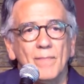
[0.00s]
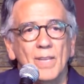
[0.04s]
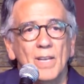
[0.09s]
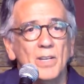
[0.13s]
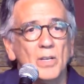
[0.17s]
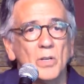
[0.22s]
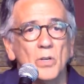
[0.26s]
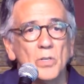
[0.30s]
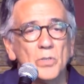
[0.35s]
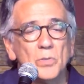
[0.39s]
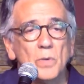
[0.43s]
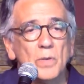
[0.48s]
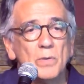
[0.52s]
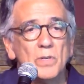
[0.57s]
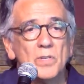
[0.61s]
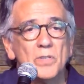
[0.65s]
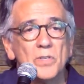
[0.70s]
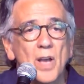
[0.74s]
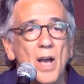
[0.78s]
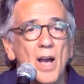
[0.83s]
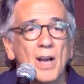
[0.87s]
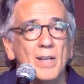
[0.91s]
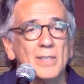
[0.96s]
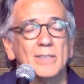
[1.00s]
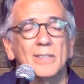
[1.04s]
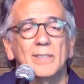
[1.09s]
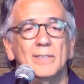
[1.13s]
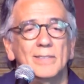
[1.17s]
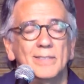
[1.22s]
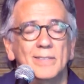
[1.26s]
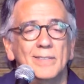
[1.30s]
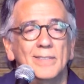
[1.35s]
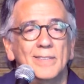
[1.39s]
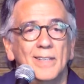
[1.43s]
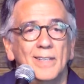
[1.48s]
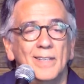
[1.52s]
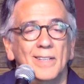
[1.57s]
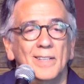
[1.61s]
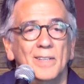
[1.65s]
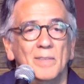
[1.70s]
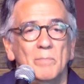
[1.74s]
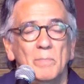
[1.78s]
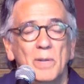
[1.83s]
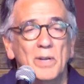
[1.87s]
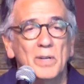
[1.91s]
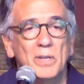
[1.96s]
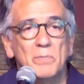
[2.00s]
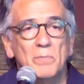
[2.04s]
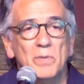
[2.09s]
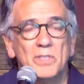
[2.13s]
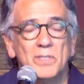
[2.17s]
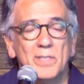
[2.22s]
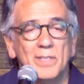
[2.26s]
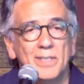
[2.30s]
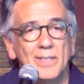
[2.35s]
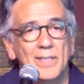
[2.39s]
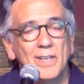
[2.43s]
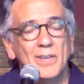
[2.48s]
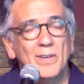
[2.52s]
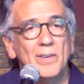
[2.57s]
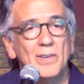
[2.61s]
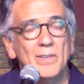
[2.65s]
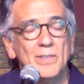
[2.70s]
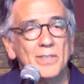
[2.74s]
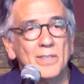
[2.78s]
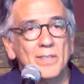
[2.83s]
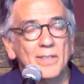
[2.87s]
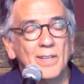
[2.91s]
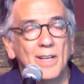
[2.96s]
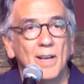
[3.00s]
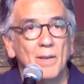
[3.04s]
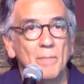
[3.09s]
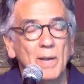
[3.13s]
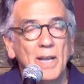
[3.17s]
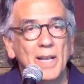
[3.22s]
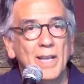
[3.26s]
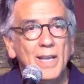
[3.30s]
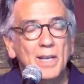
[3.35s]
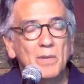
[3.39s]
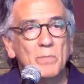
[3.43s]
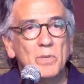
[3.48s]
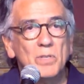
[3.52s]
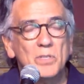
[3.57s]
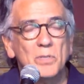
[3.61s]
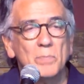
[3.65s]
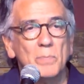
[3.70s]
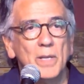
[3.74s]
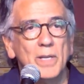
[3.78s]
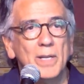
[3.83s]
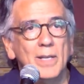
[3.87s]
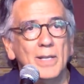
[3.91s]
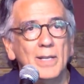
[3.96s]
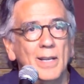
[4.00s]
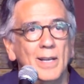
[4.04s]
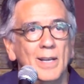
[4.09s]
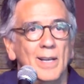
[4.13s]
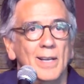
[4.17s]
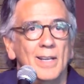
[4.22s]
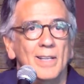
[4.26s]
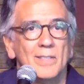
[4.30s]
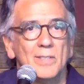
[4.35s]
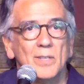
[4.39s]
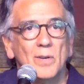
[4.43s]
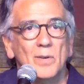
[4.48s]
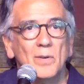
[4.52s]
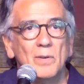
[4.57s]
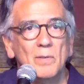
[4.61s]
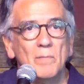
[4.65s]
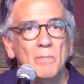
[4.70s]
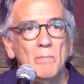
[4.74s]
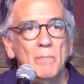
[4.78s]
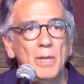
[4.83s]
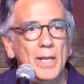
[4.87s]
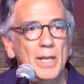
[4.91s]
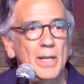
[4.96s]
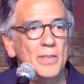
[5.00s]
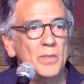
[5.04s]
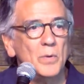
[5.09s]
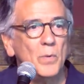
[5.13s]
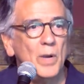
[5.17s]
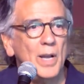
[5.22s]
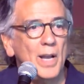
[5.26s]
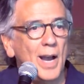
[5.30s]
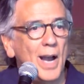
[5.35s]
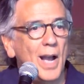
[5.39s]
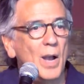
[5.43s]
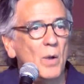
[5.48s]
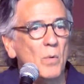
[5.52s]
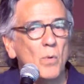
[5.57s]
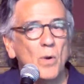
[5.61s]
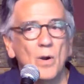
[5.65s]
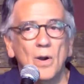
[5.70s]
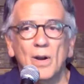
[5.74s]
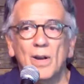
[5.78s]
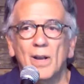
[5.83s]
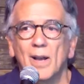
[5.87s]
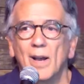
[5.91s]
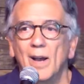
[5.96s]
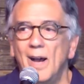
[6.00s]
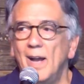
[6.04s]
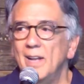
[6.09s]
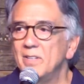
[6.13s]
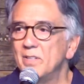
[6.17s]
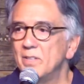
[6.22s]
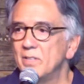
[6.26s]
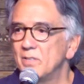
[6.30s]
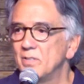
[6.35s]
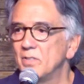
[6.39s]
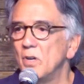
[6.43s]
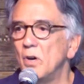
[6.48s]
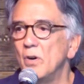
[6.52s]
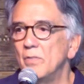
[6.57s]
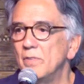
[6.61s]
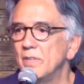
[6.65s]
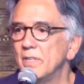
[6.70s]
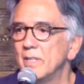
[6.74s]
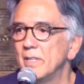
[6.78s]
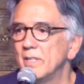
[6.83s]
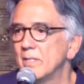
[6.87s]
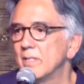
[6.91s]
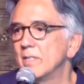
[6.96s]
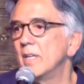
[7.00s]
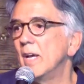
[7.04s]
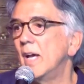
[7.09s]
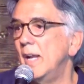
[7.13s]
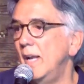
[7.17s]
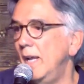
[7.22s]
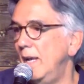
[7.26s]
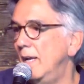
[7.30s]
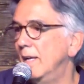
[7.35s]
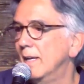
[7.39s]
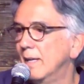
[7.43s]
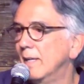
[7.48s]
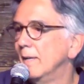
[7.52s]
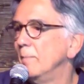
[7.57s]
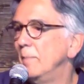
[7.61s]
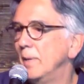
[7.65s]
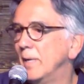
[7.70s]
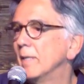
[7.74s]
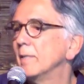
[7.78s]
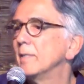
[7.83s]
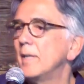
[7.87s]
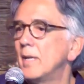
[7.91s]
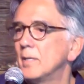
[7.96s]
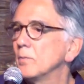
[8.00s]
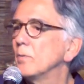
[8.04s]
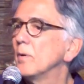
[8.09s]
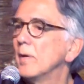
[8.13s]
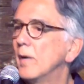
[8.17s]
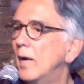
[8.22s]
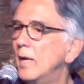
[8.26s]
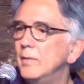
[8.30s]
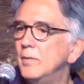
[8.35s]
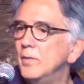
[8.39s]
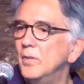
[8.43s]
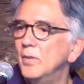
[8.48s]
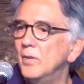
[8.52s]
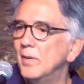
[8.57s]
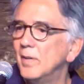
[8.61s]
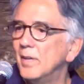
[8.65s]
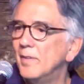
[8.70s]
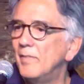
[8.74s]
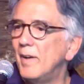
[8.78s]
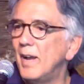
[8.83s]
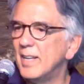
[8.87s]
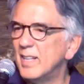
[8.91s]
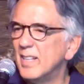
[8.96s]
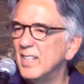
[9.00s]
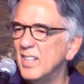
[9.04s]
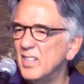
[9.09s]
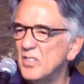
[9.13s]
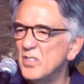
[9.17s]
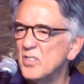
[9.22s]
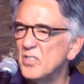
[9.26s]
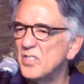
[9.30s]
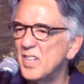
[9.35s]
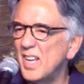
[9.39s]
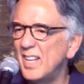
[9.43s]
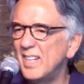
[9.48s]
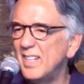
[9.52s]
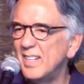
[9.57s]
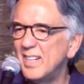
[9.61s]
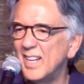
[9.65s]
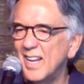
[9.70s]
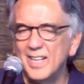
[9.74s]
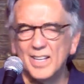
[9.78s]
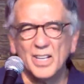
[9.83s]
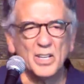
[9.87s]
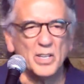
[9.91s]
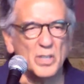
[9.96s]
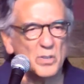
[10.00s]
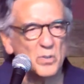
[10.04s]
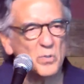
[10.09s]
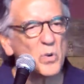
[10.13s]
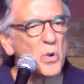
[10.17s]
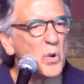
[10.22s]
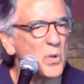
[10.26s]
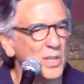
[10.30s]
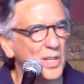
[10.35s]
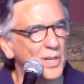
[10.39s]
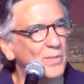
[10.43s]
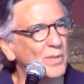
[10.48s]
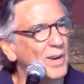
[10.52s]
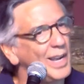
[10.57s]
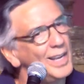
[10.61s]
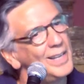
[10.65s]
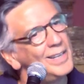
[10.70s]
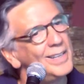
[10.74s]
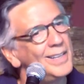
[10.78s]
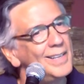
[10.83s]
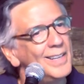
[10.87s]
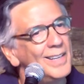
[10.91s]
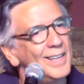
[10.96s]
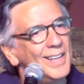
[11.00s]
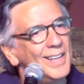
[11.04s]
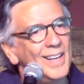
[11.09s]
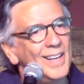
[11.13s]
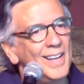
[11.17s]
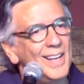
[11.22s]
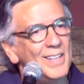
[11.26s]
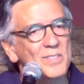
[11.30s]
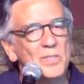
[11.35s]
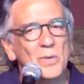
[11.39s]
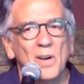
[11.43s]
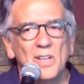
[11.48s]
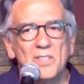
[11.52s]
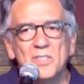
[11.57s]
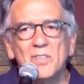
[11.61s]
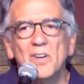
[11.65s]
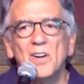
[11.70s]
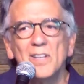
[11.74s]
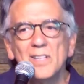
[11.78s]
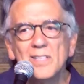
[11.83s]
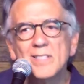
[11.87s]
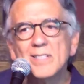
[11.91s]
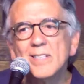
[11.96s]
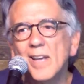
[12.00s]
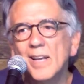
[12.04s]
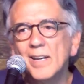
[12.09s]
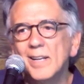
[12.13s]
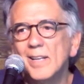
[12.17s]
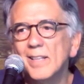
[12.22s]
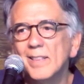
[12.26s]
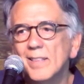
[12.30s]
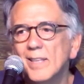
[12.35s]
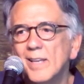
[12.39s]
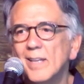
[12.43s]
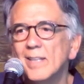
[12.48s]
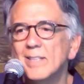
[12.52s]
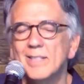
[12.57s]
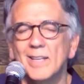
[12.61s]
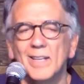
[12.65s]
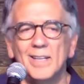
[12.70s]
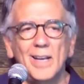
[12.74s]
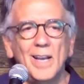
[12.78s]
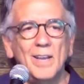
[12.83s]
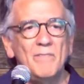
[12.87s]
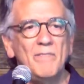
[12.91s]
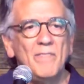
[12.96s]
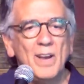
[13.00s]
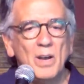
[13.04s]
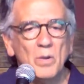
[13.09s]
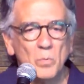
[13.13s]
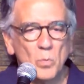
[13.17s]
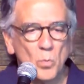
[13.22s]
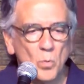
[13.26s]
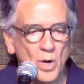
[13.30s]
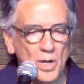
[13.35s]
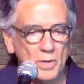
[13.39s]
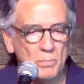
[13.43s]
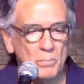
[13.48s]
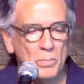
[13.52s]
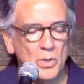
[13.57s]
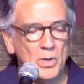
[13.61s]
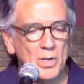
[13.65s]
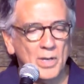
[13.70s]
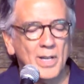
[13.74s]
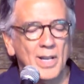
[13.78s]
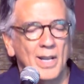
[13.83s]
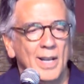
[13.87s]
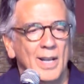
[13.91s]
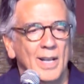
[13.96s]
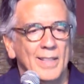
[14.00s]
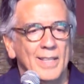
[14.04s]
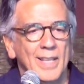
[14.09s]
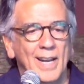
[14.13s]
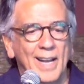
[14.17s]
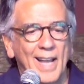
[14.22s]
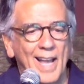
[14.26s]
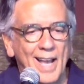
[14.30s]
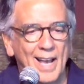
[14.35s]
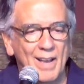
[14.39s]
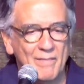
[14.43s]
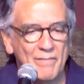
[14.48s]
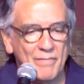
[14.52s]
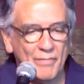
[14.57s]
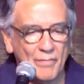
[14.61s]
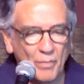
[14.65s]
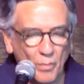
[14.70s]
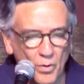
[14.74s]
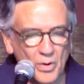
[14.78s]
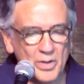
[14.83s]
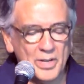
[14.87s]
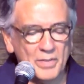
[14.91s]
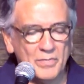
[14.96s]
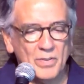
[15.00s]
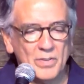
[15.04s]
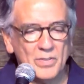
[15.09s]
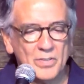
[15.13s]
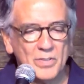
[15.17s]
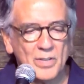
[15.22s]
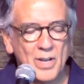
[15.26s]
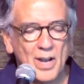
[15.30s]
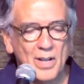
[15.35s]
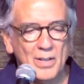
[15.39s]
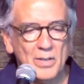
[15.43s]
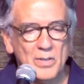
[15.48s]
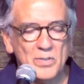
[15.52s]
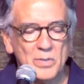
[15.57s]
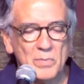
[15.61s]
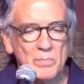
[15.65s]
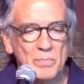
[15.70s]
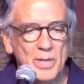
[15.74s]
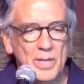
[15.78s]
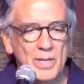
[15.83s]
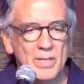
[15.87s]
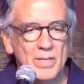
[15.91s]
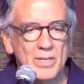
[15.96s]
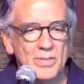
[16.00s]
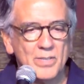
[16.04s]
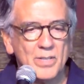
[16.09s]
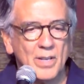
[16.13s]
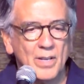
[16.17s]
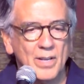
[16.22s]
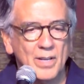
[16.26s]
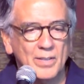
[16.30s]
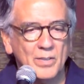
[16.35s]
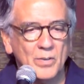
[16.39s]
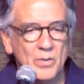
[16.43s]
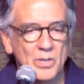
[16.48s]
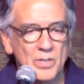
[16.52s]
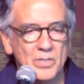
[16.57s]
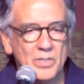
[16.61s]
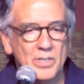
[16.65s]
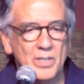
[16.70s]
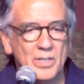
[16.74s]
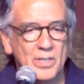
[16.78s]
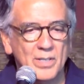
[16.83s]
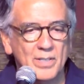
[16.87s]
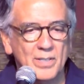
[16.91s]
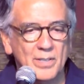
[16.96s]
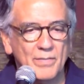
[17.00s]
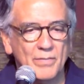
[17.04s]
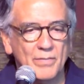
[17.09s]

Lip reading: And of course, we were shocked, and Marion was in tears, and my head was spinning. So me, the way I work, I just dove into study, because that's what I do. If I can understand it, I can control it, right? And so I started studying things, and I found one book that had 4 different scholars' opinions on Christian